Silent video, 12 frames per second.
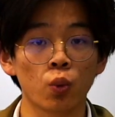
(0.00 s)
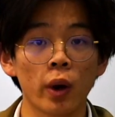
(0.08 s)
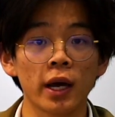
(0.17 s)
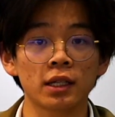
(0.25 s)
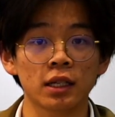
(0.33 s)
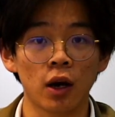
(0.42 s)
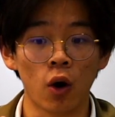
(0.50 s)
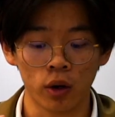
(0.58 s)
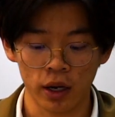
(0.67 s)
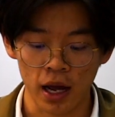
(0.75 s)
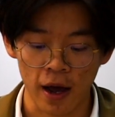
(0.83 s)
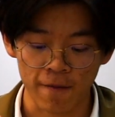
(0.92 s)
weight
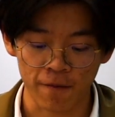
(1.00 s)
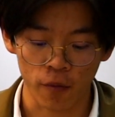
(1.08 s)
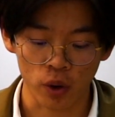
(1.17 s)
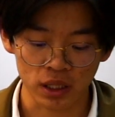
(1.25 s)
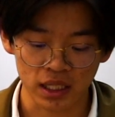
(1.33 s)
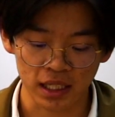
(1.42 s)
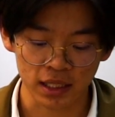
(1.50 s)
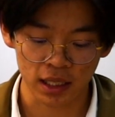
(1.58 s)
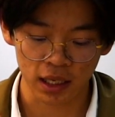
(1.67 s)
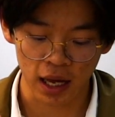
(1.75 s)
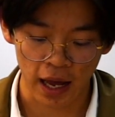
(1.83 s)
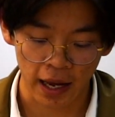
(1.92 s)
only at
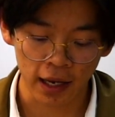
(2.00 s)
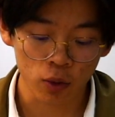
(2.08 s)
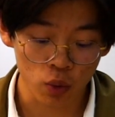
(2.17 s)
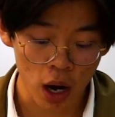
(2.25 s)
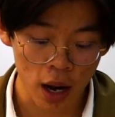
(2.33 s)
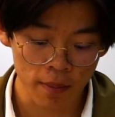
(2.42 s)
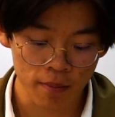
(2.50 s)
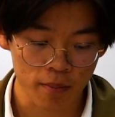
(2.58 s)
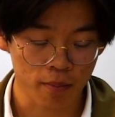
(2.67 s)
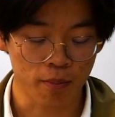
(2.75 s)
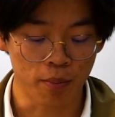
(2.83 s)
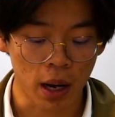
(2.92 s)
468 gram,
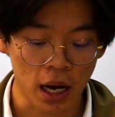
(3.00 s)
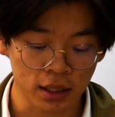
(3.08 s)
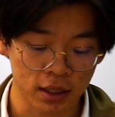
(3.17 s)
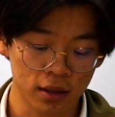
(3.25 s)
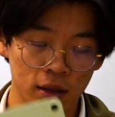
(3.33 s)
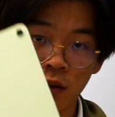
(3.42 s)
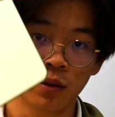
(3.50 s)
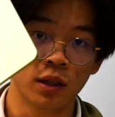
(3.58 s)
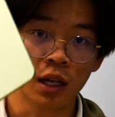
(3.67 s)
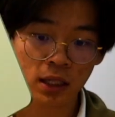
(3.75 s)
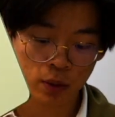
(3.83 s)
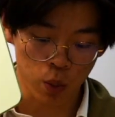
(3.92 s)
but
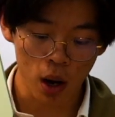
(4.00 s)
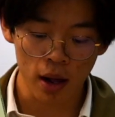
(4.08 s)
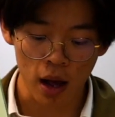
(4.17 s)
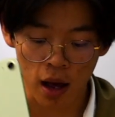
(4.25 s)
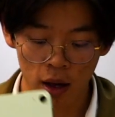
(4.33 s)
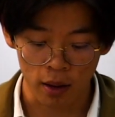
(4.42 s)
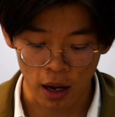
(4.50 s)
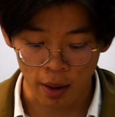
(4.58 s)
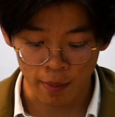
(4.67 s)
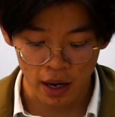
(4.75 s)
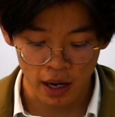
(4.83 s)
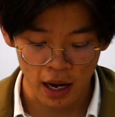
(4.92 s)
this one
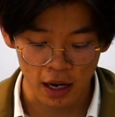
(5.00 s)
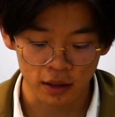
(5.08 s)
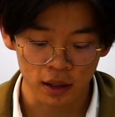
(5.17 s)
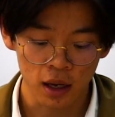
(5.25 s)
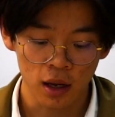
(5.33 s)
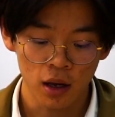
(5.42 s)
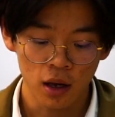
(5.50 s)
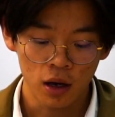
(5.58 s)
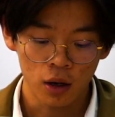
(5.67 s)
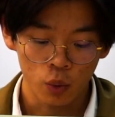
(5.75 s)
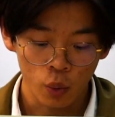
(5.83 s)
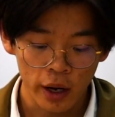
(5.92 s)
on my hand
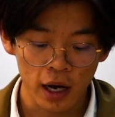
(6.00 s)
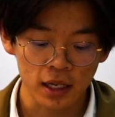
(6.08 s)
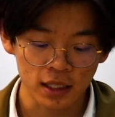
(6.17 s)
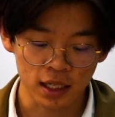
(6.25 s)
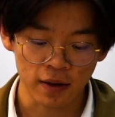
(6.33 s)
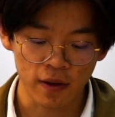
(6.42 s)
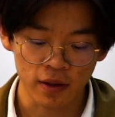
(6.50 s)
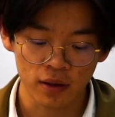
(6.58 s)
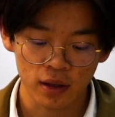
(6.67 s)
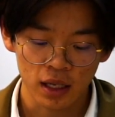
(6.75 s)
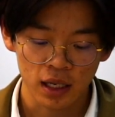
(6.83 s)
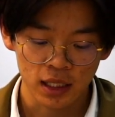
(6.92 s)
weight at
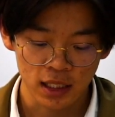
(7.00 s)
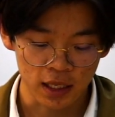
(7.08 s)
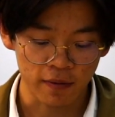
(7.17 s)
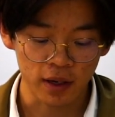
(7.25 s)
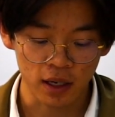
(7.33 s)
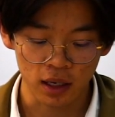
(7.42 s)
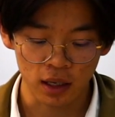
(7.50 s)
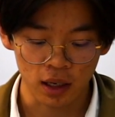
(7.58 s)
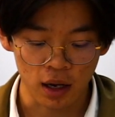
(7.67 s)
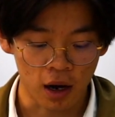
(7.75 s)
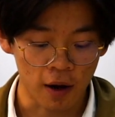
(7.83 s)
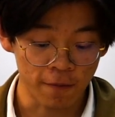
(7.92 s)

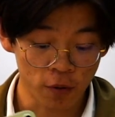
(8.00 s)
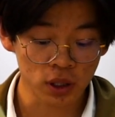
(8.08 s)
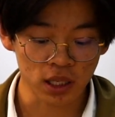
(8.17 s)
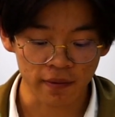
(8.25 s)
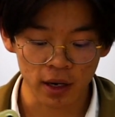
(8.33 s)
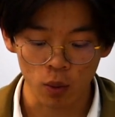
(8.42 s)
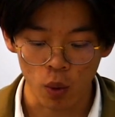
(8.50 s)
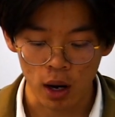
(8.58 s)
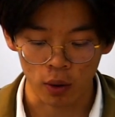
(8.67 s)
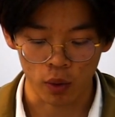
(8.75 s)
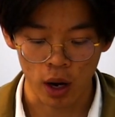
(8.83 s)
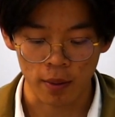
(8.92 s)

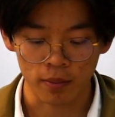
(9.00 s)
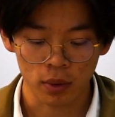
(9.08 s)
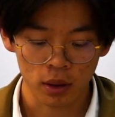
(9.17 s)
471 gram.